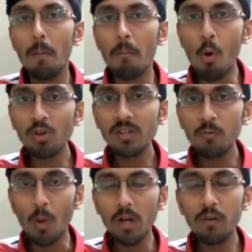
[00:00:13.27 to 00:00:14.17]
More
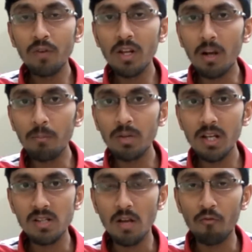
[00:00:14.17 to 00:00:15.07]
than 150
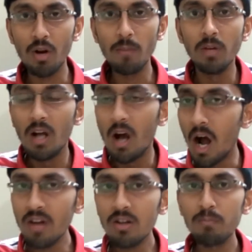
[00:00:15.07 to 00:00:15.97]
companies from
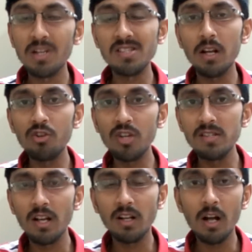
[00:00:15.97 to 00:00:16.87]
100 plus
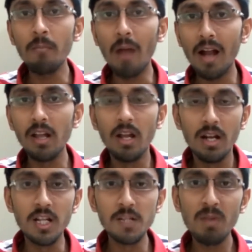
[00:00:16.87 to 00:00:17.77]
countries come and
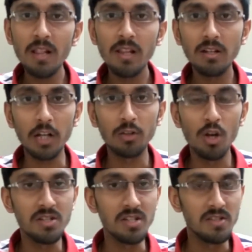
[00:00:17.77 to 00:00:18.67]
display their
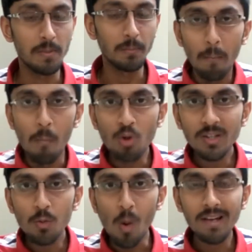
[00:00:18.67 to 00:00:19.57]
technologies. More
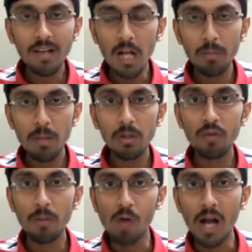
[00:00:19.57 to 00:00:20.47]
than 1 lakh people
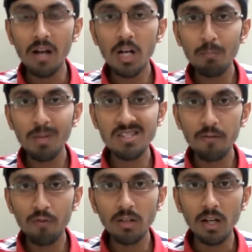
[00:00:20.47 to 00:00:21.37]
from 100 plus
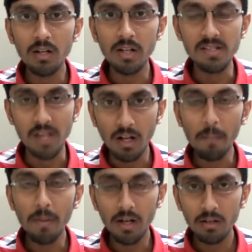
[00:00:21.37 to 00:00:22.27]
different countries
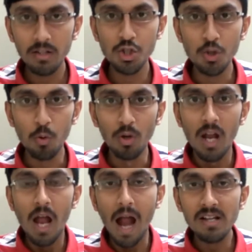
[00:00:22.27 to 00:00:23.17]
come and attend this show
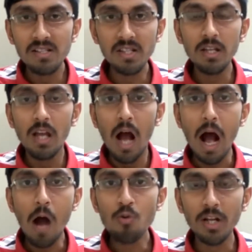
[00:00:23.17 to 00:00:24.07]
and see
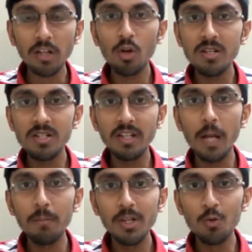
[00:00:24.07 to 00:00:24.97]
how technology
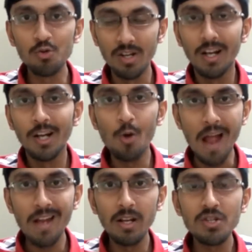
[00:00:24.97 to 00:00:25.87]
can be used to
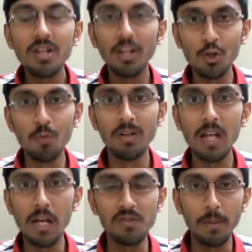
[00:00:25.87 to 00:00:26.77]
enrich the human
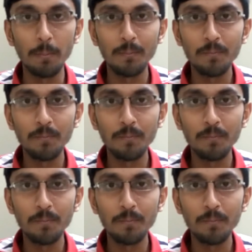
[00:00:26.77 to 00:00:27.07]
lives.